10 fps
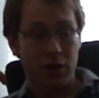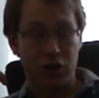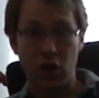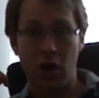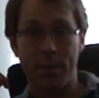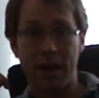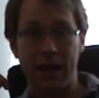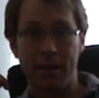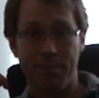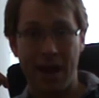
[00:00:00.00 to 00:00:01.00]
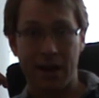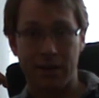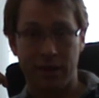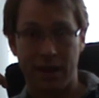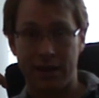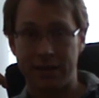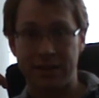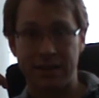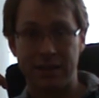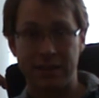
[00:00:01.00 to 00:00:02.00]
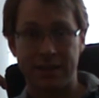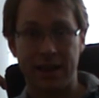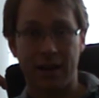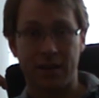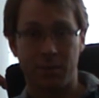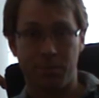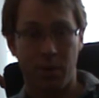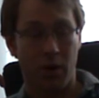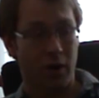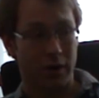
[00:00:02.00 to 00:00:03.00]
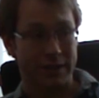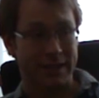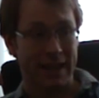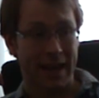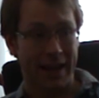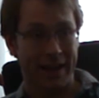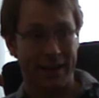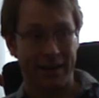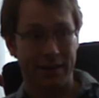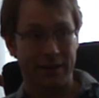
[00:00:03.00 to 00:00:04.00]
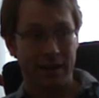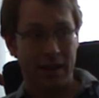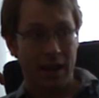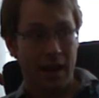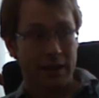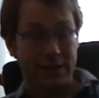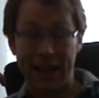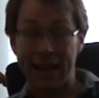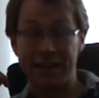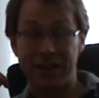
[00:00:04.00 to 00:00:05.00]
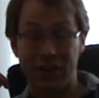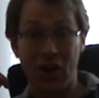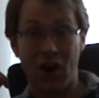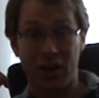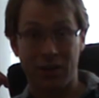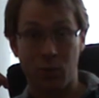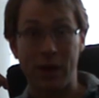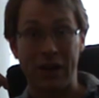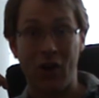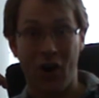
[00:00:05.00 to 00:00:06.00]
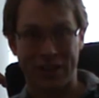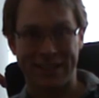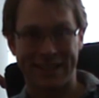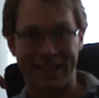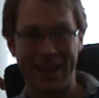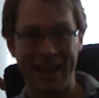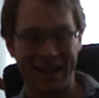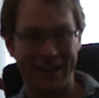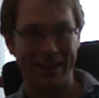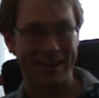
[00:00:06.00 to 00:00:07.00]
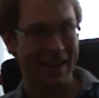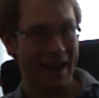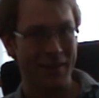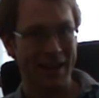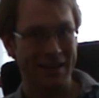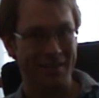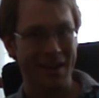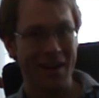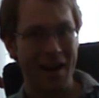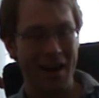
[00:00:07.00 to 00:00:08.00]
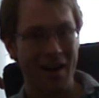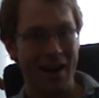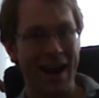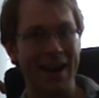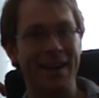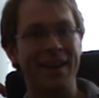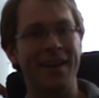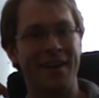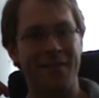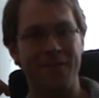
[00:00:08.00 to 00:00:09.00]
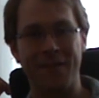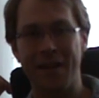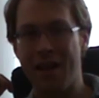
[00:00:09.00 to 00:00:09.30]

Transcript: Germany back then sucked balls, and thank God we lost. I mean, there are enough